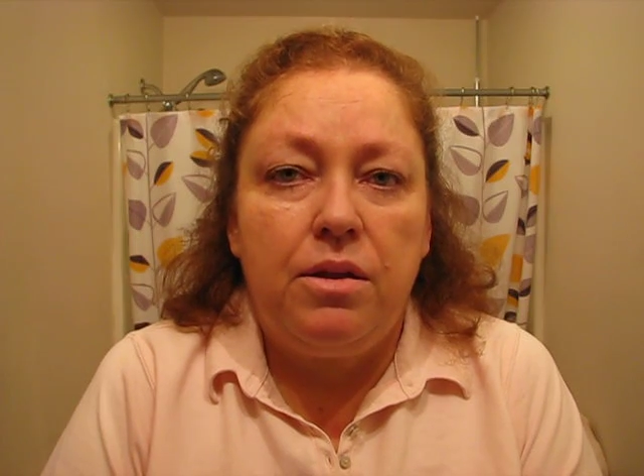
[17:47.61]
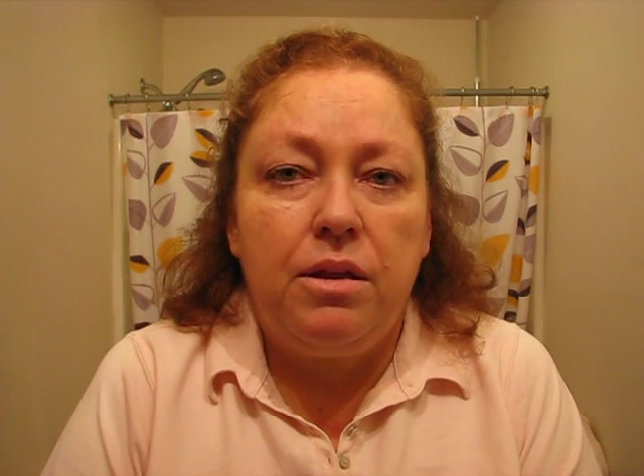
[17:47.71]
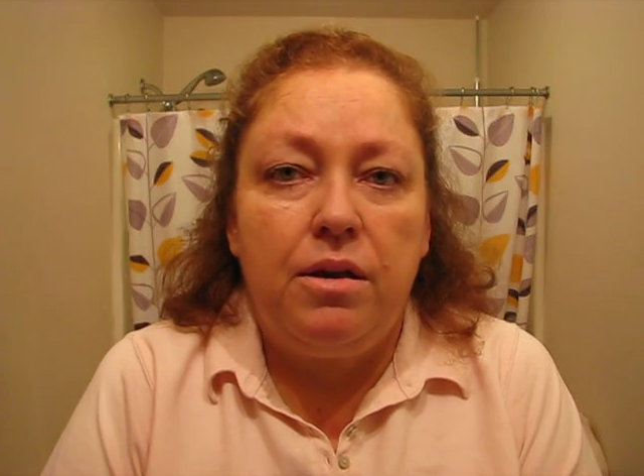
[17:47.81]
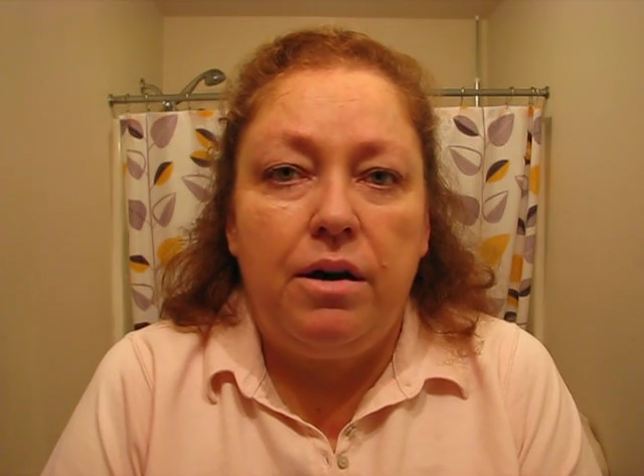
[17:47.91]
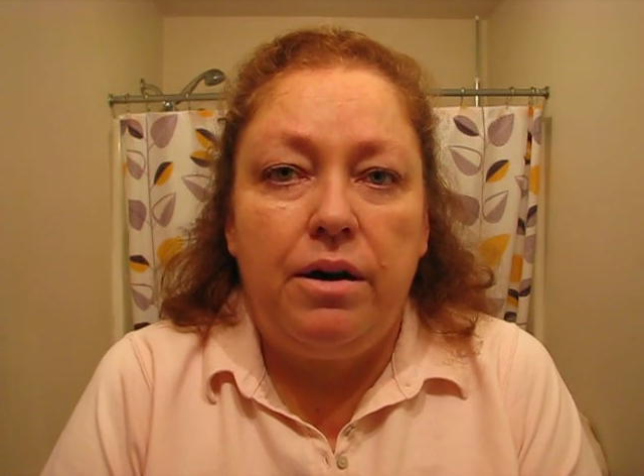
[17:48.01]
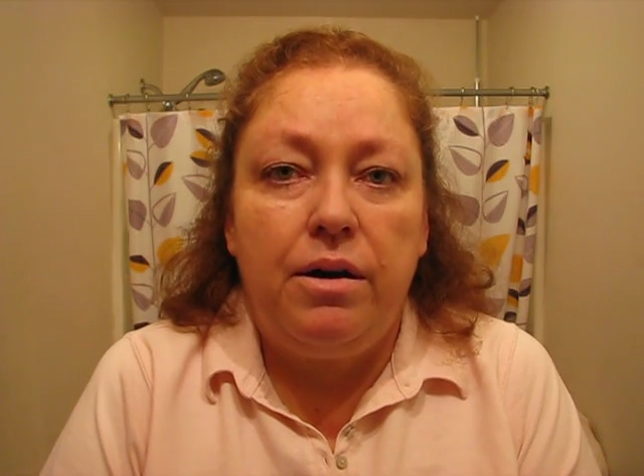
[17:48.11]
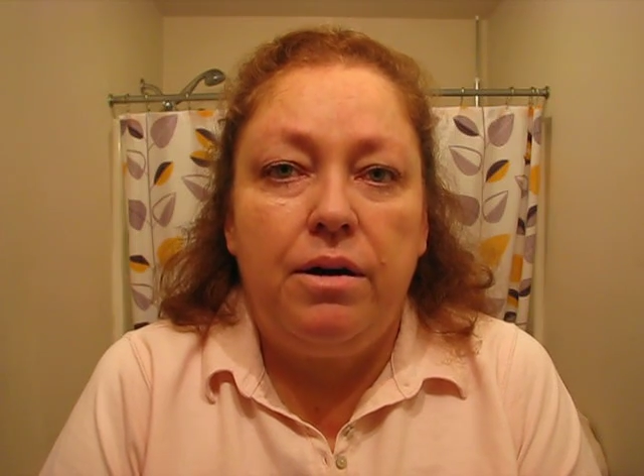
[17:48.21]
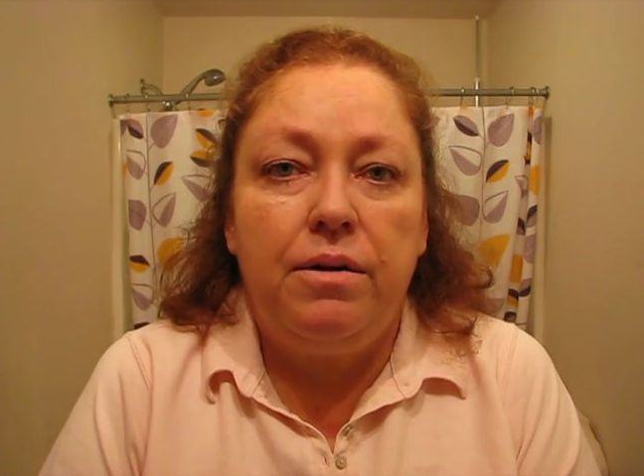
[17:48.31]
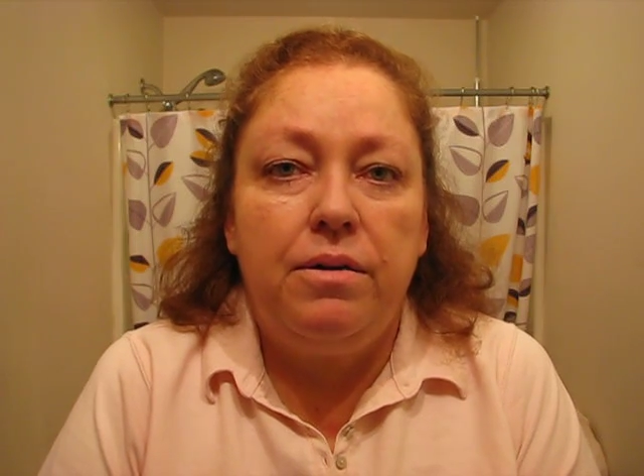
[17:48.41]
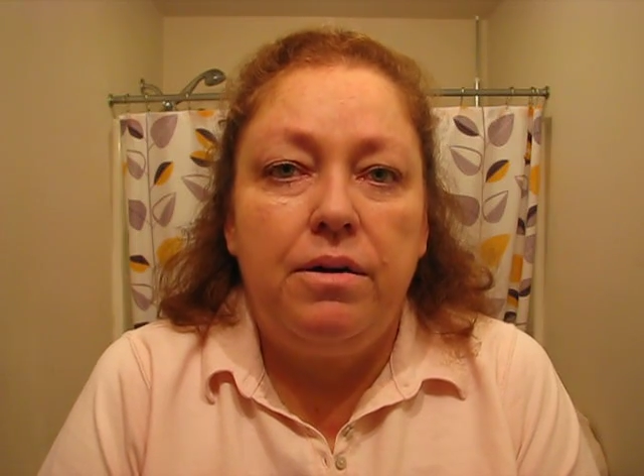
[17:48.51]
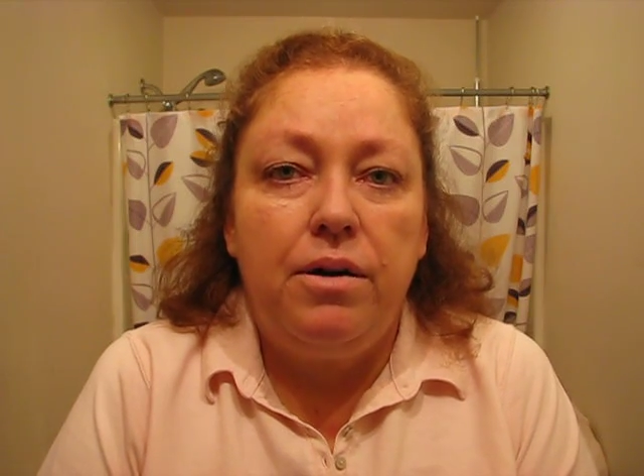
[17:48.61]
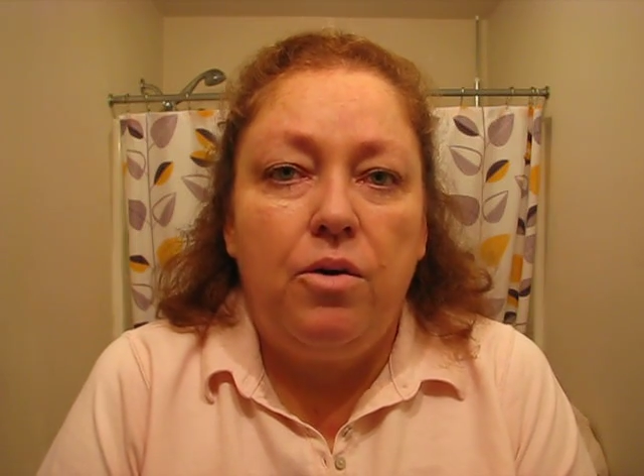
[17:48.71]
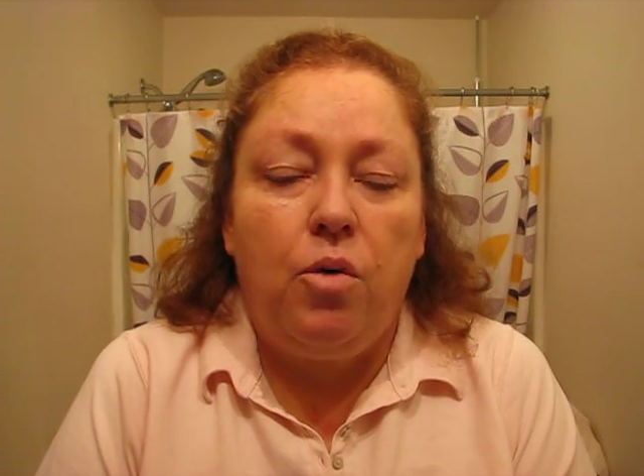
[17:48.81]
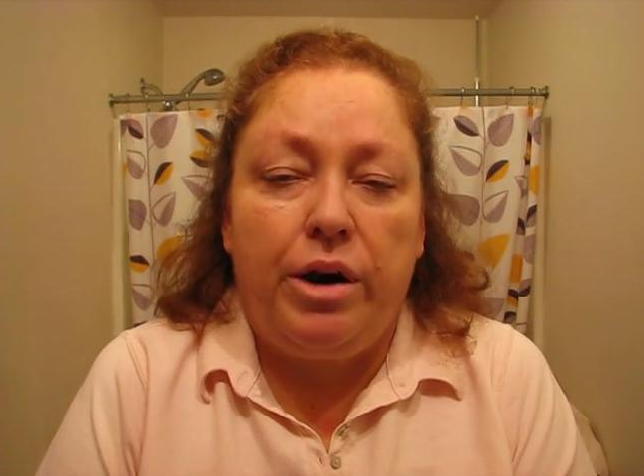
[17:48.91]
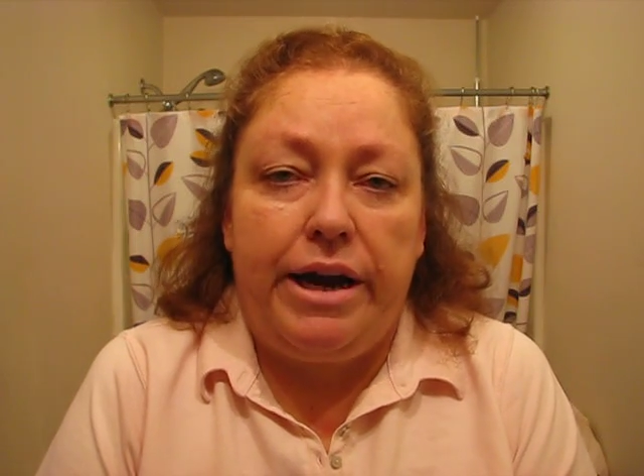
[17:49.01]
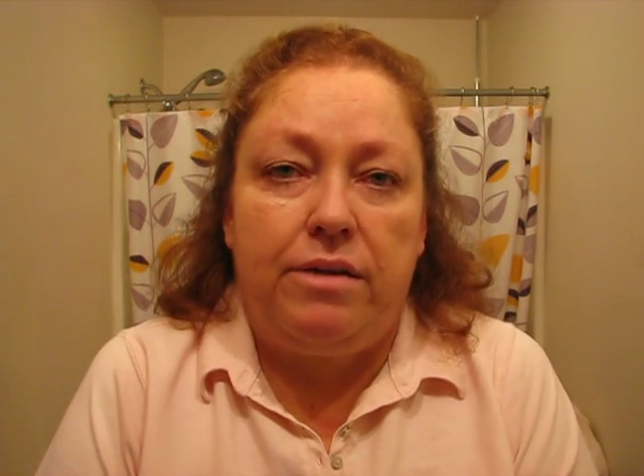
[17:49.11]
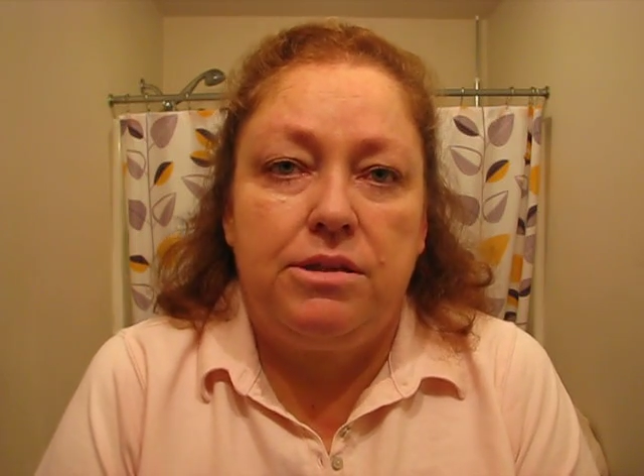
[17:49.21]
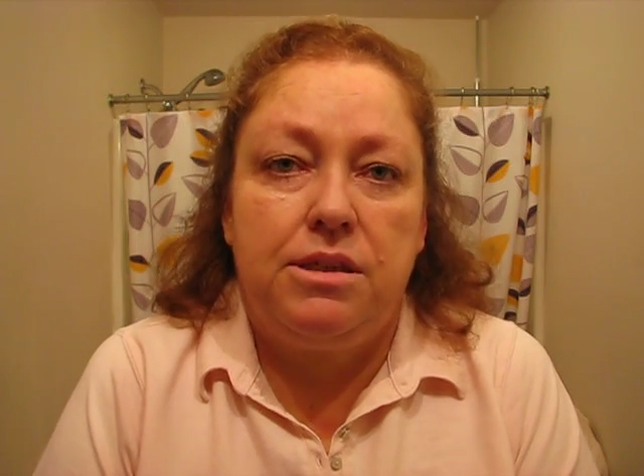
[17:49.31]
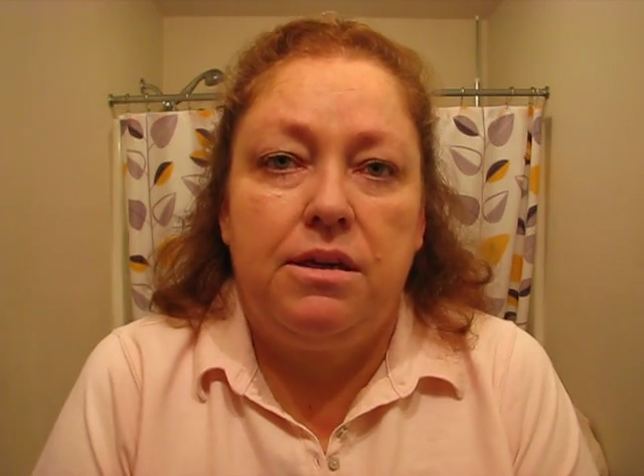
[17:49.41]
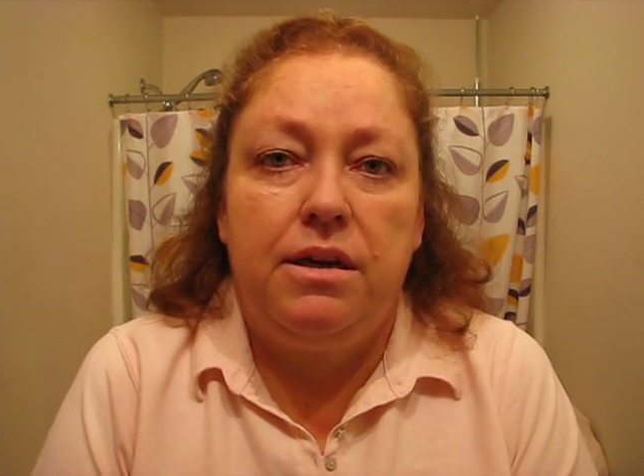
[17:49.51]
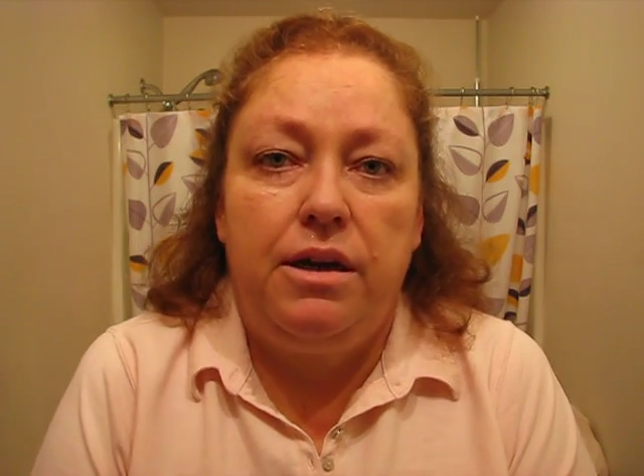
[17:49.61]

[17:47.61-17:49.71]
the workouts.